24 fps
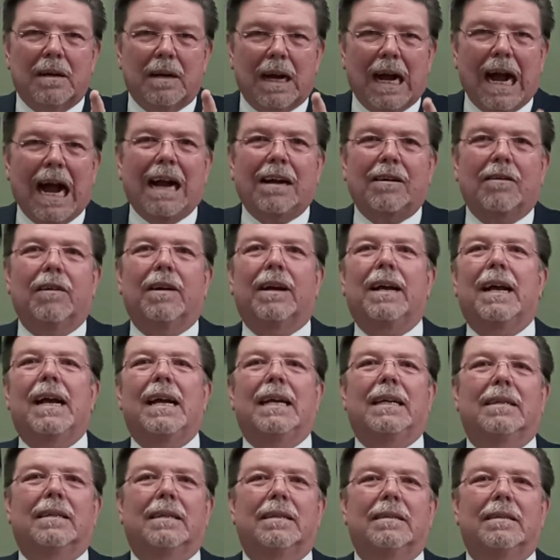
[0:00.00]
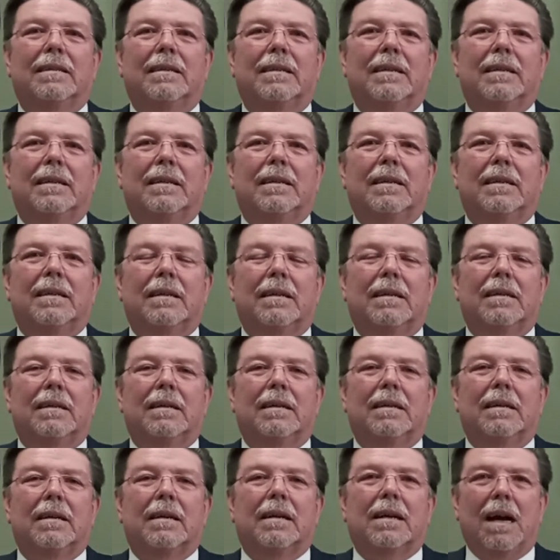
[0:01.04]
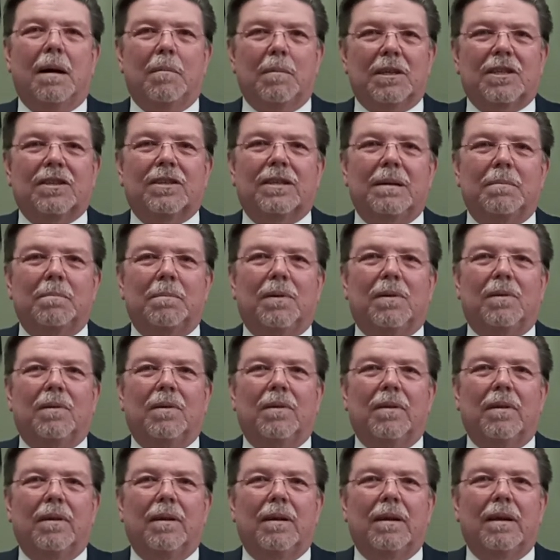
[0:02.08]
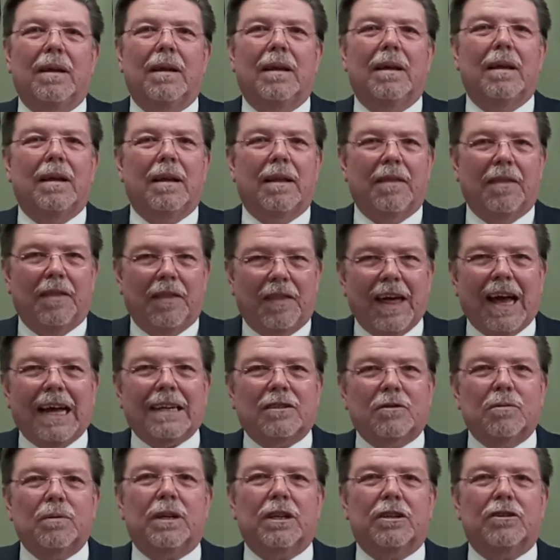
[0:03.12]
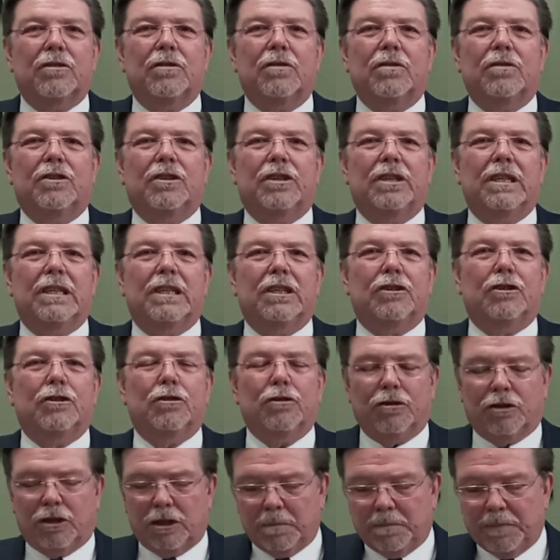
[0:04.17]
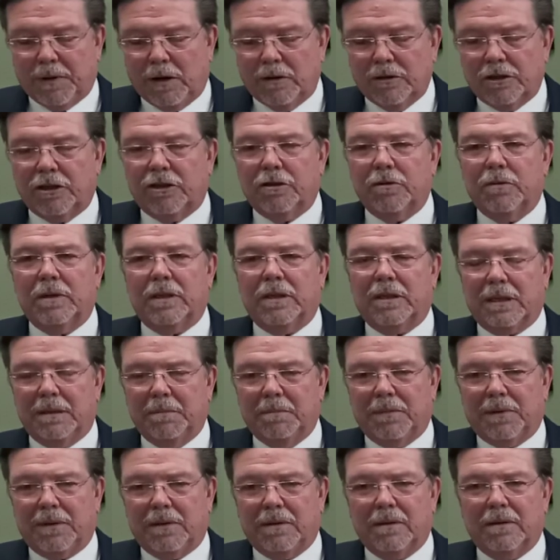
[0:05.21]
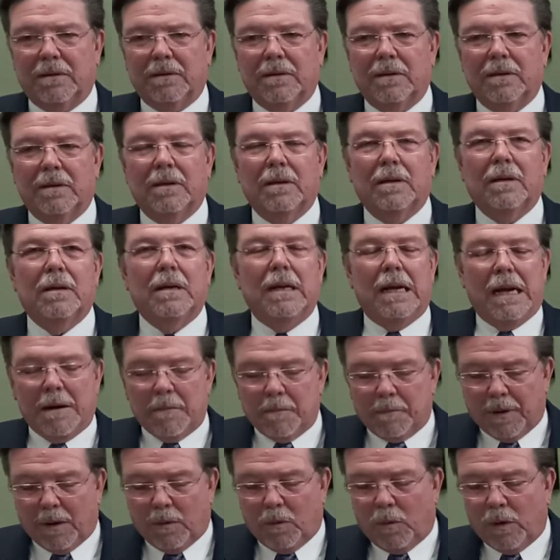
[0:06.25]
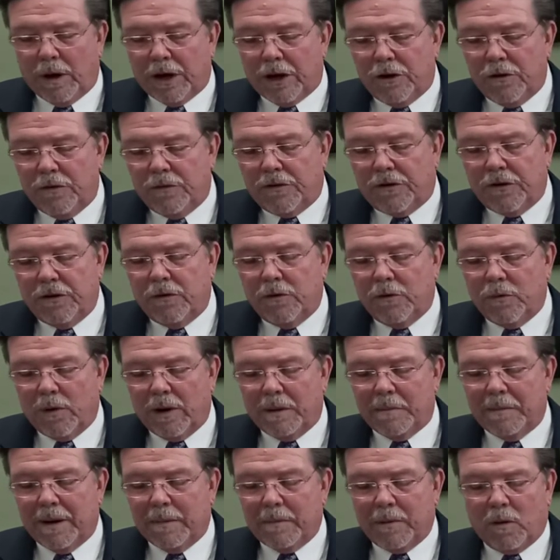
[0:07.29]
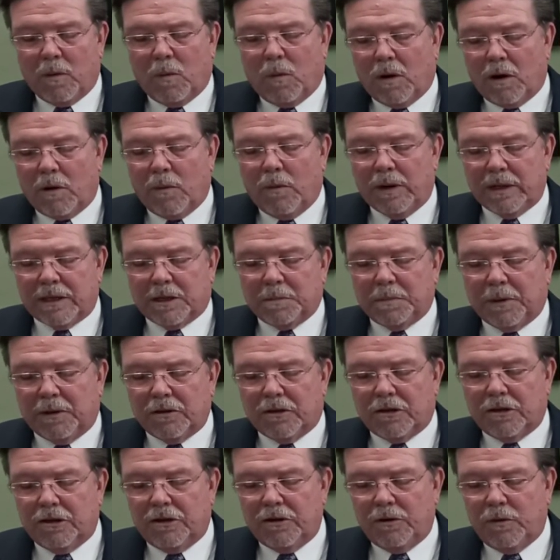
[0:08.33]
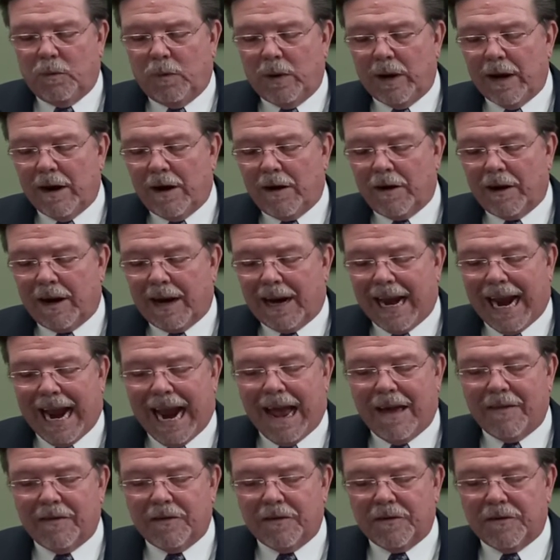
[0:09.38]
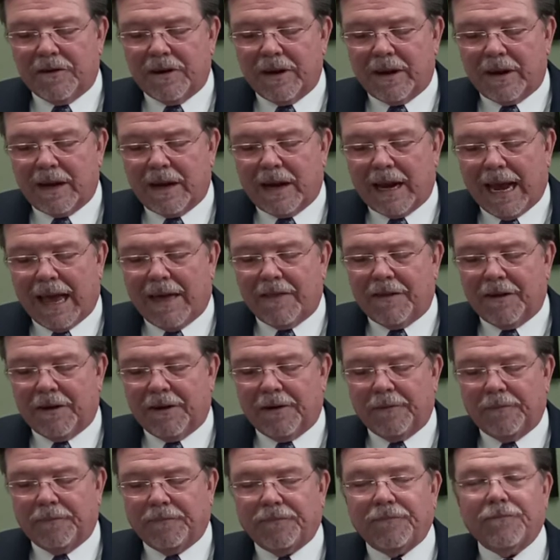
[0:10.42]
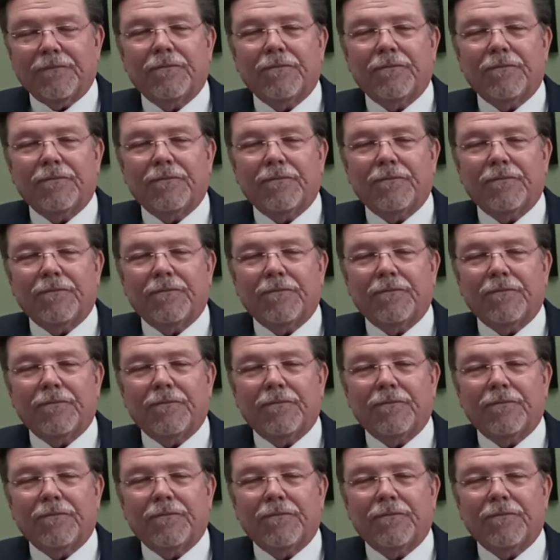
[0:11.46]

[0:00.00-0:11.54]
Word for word: congregate come assemble. That's what a church is. You're supposed to assemble. But when you do, remember what are we supposed to do? We are gathered together